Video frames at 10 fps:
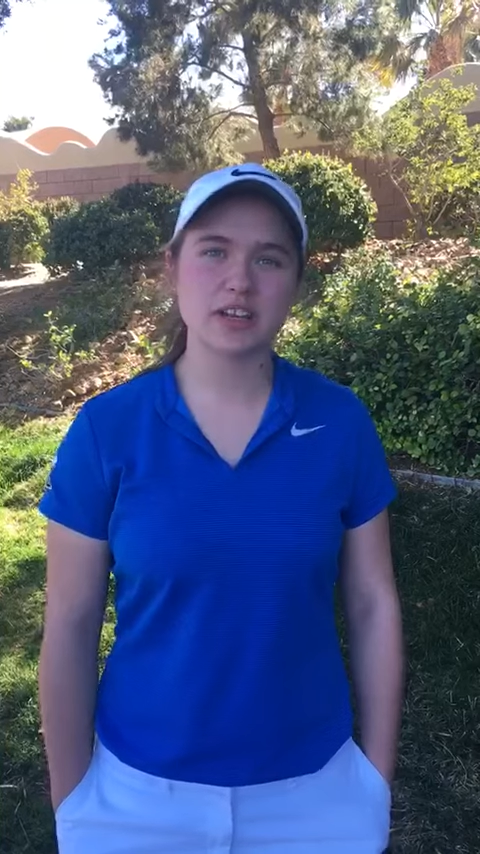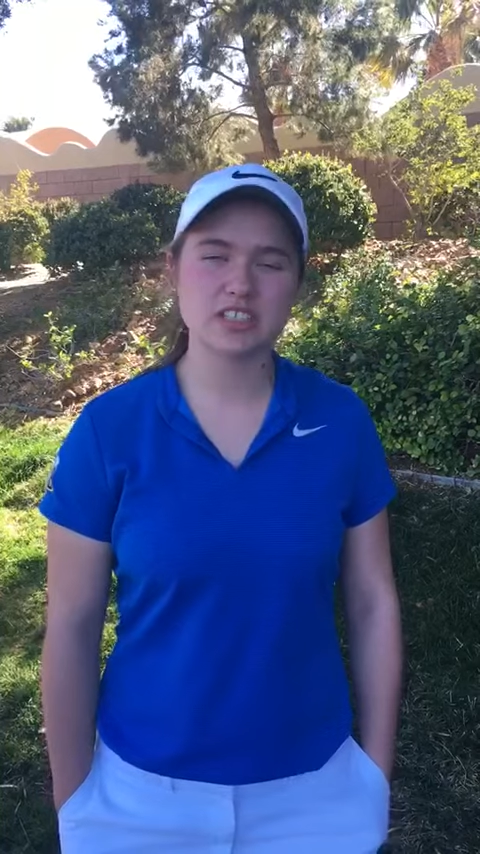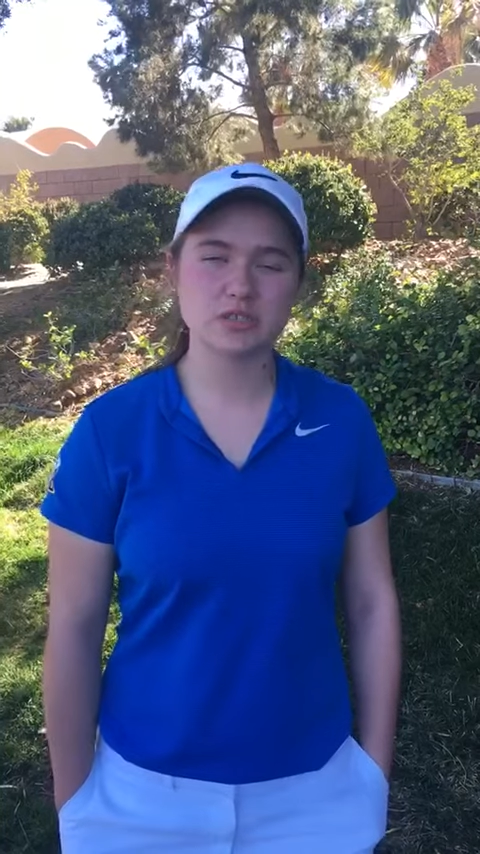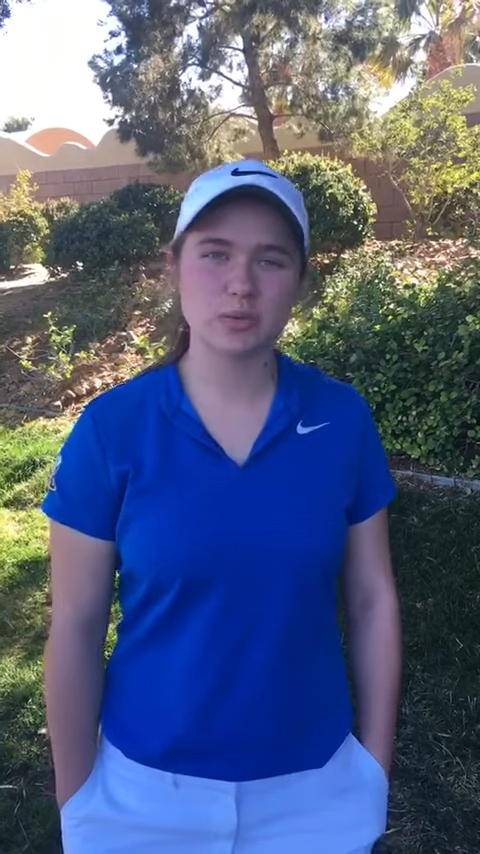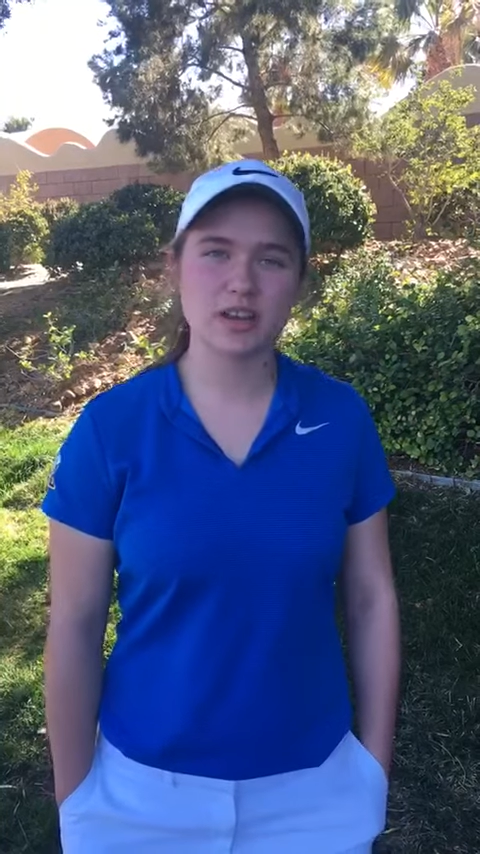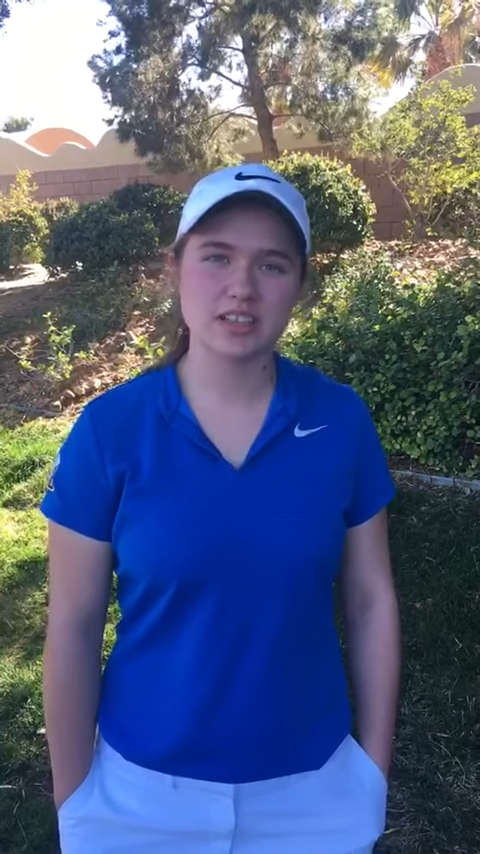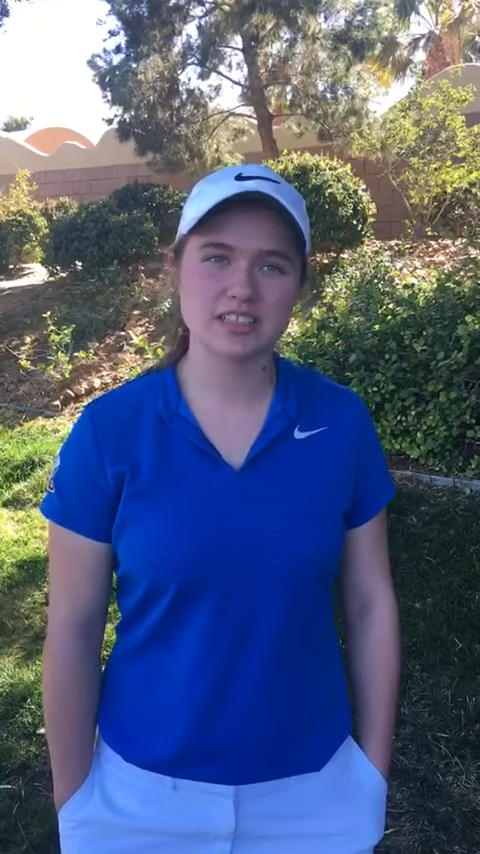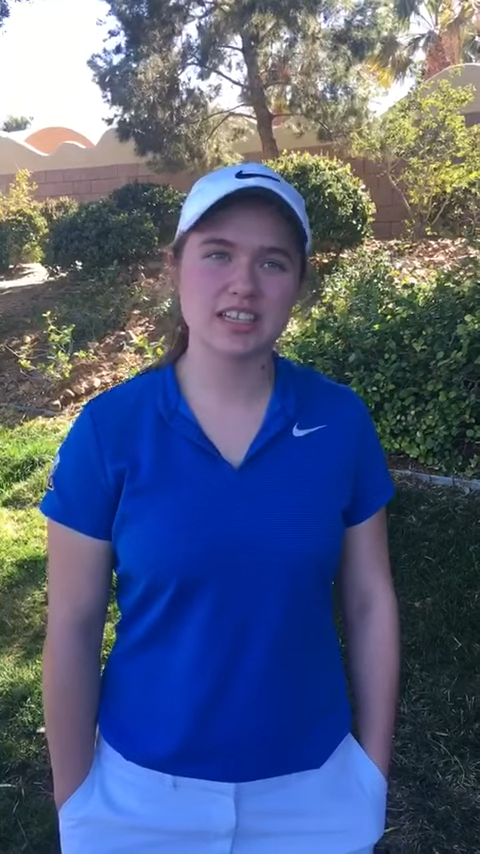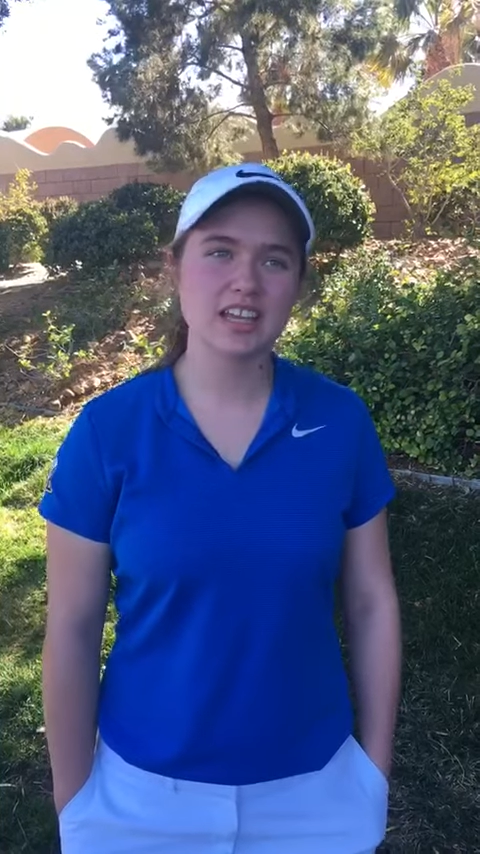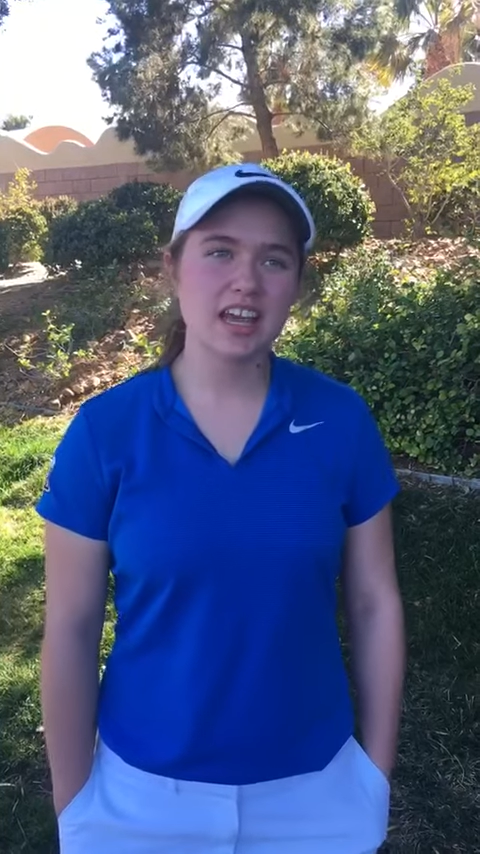I just wanted
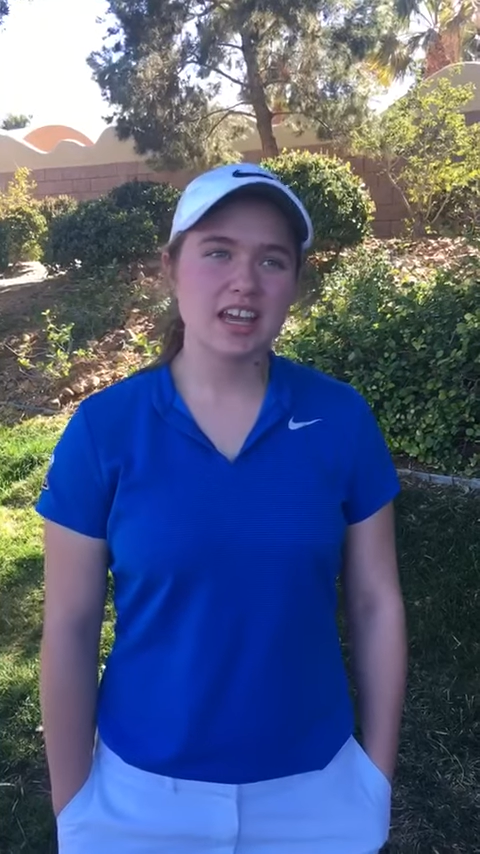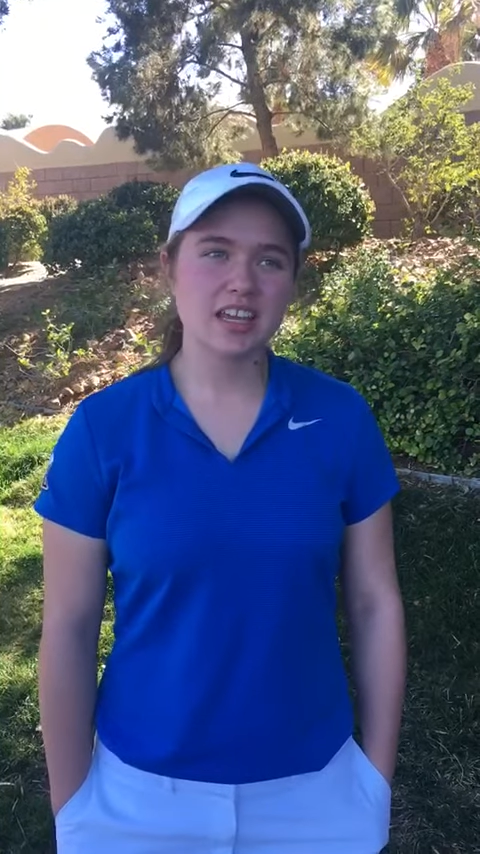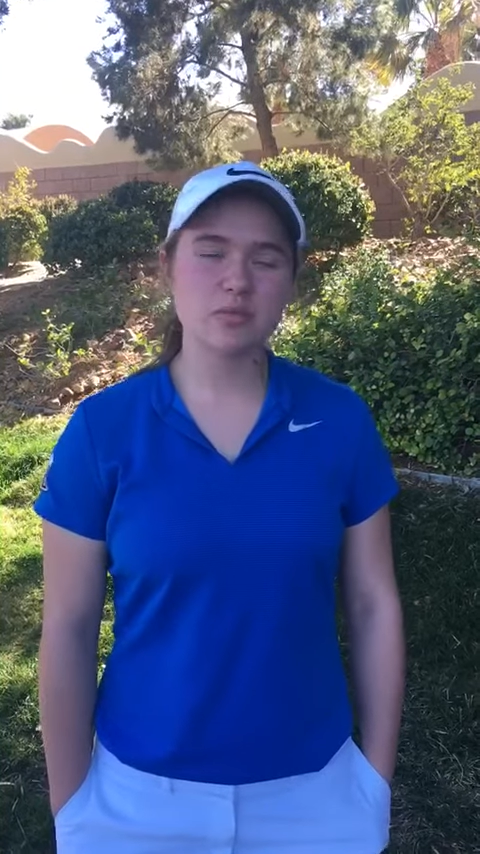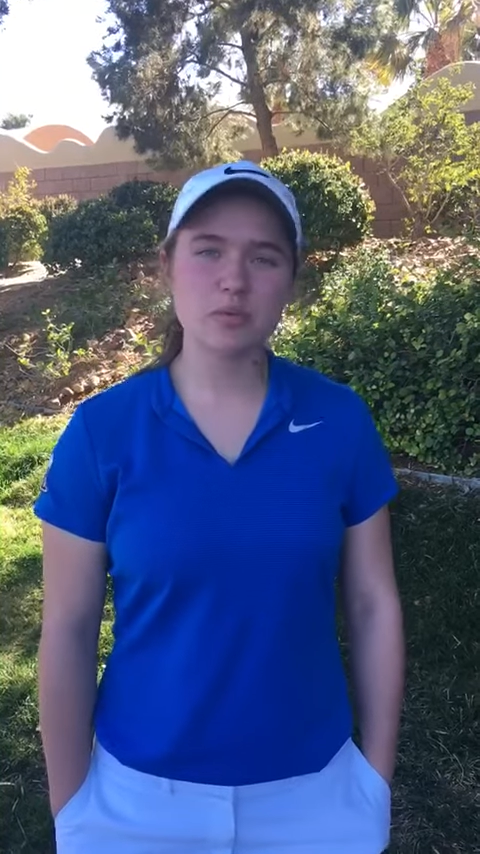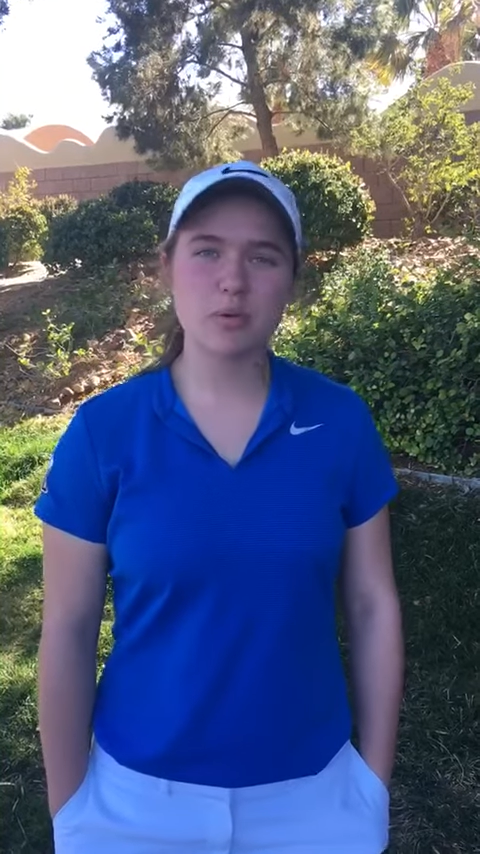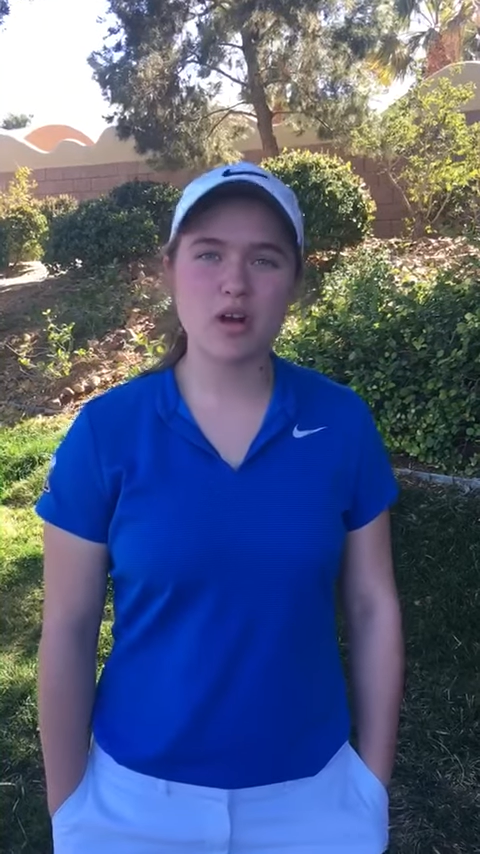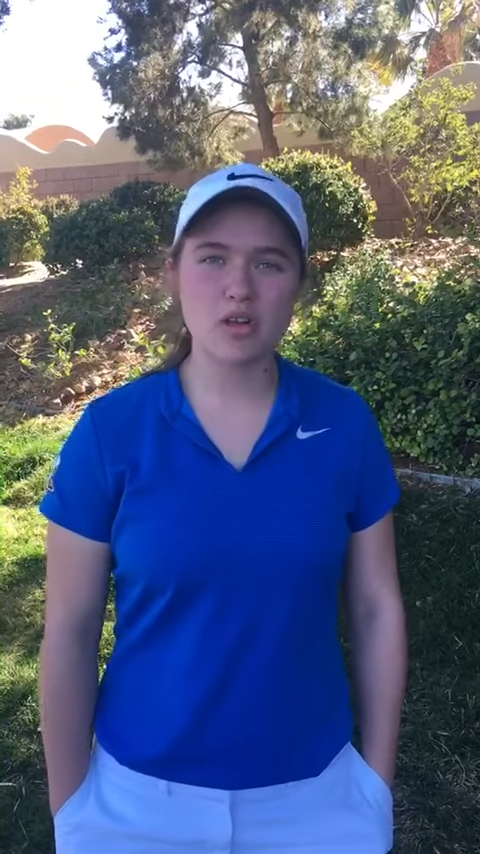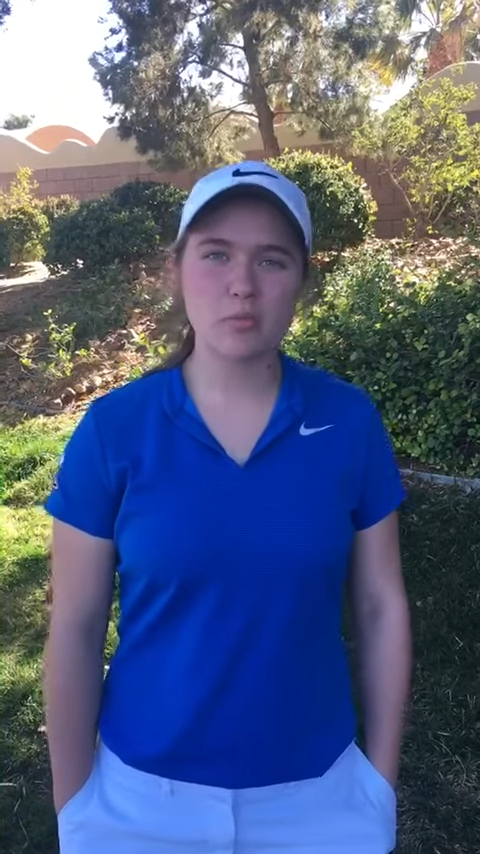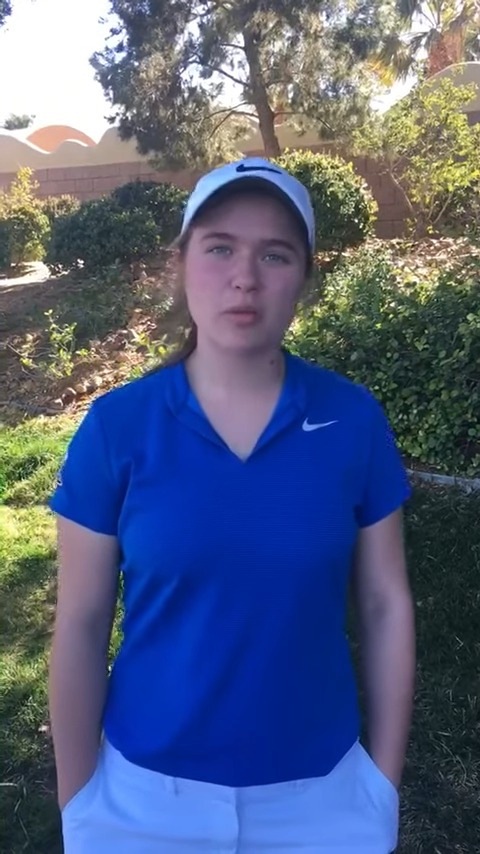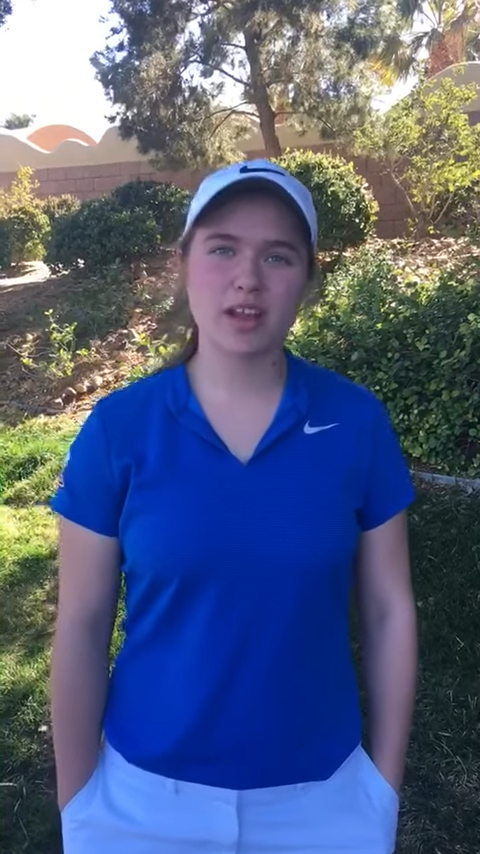to keep the ball
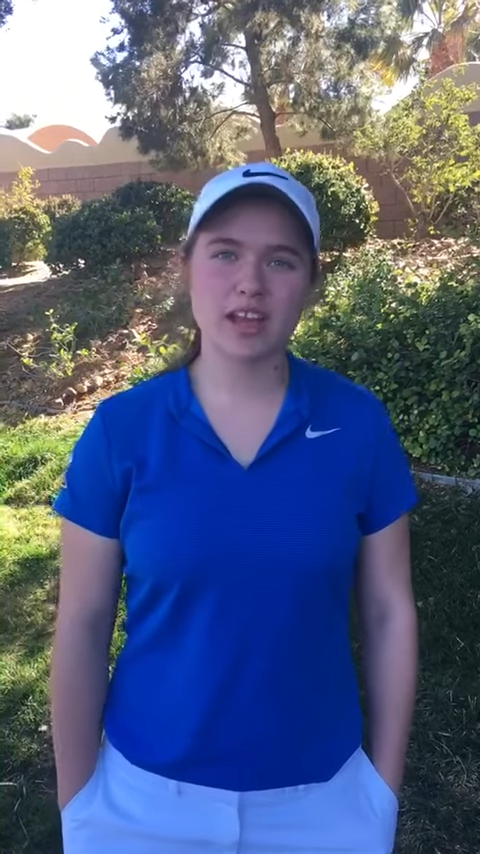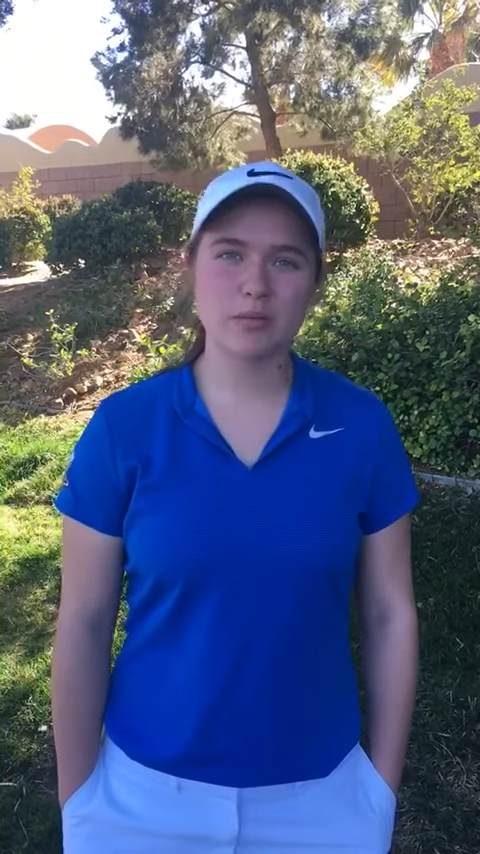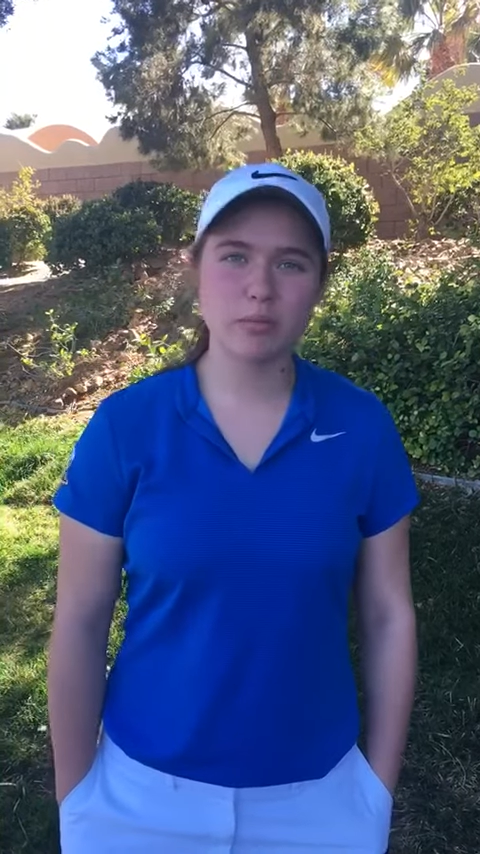in play,